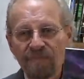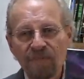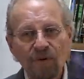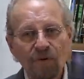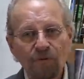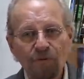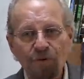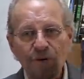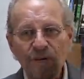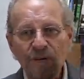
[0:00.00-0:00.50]

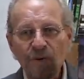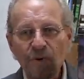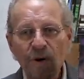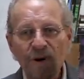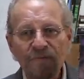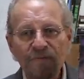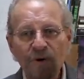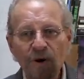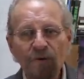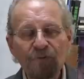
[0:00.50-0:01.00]
Free
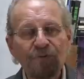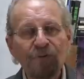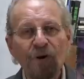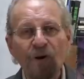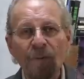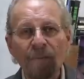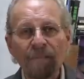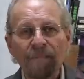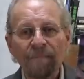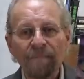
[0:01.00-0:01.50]
UFO
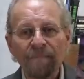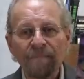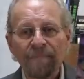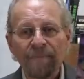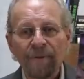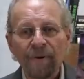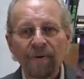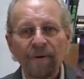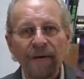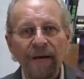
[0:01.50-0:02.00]
film.
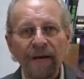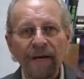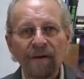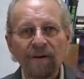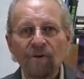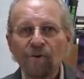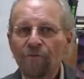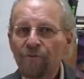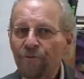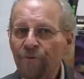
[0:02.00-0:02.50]

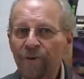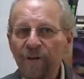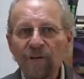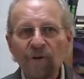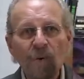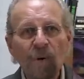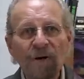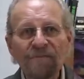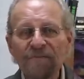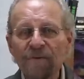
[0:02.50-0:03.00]
Okay? Free
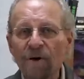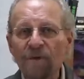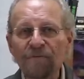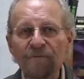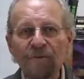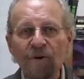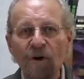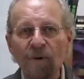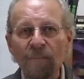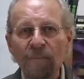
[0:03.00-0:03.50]
UFO
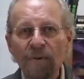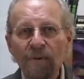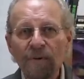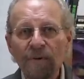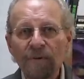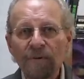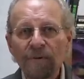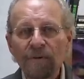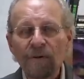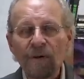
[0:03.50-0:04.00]
film.
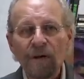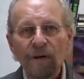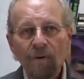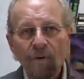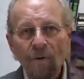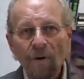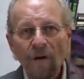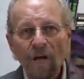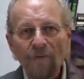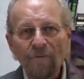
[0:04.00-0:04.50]

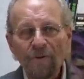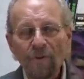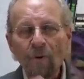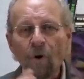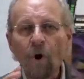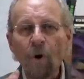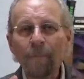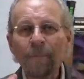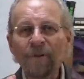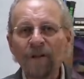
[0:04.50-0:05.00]
If you
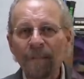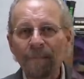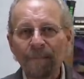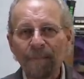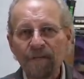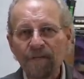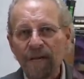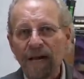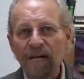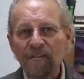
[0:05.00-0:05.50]
open up
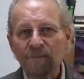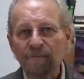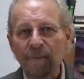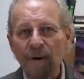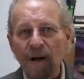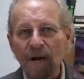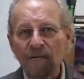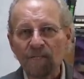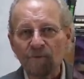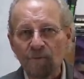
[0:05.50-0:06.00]
the text
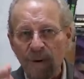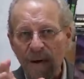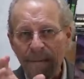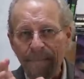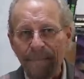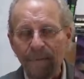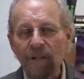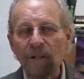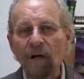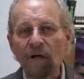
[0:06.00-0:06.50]
box
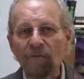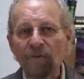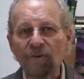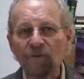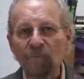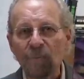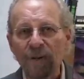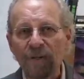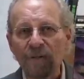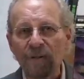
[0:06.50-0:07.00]
right below
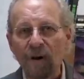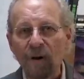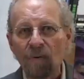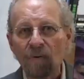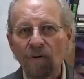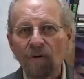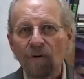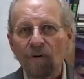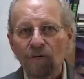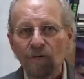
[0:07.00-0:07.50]
this window,
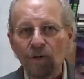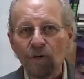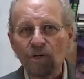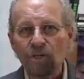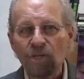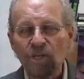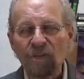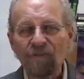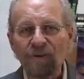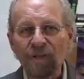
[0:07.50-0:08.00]
you'll
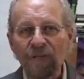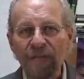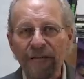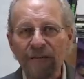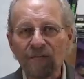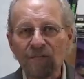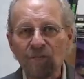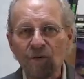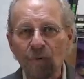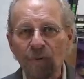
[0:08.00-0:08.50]
see the
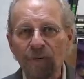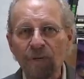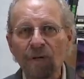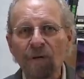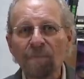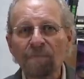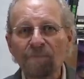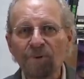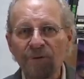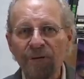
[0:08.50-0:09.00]
link to it.
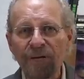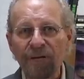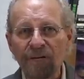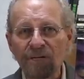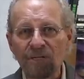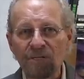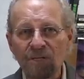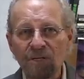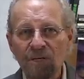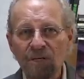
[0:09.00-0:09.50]

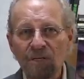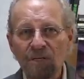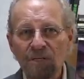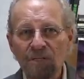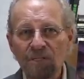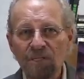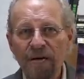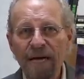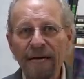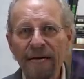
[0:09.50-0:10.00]
Please
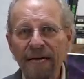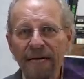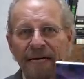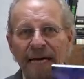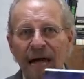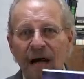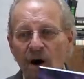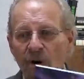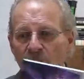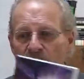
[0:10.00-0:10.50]
take an
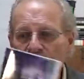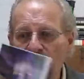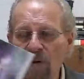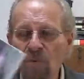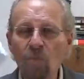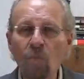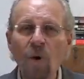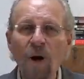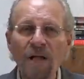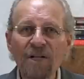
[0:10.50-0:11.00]
hour
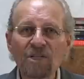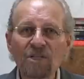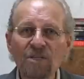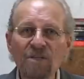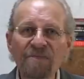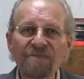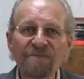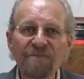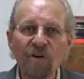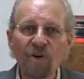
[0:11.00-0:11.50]
and watch
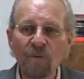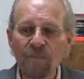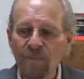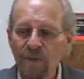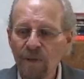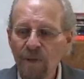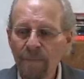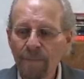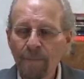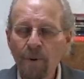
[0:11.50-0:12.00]
the film.
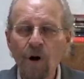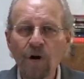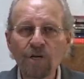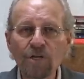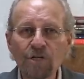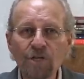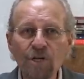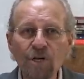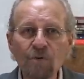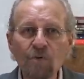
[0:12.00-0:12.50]

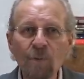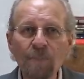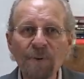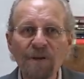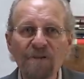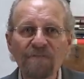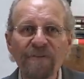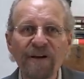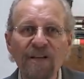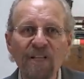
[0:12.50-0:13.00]
Part two will
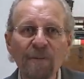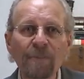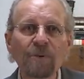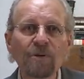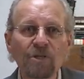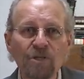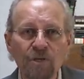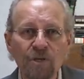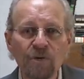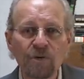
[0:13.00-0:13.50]
be
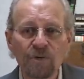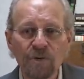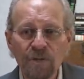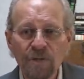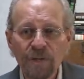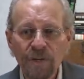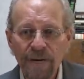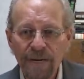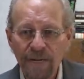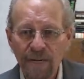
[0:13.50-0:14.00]
available soon,
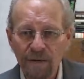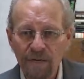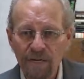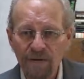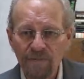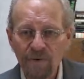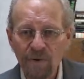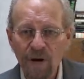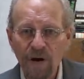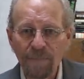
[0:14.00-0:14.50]
and I'll
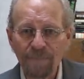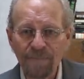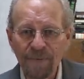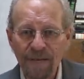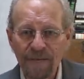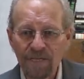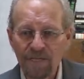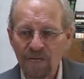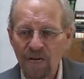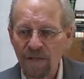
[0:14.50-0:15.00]
give you
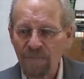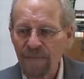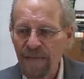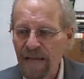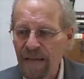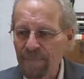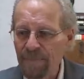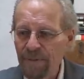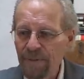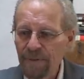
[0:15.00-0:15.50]
updates on
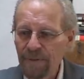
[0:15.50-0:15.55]
that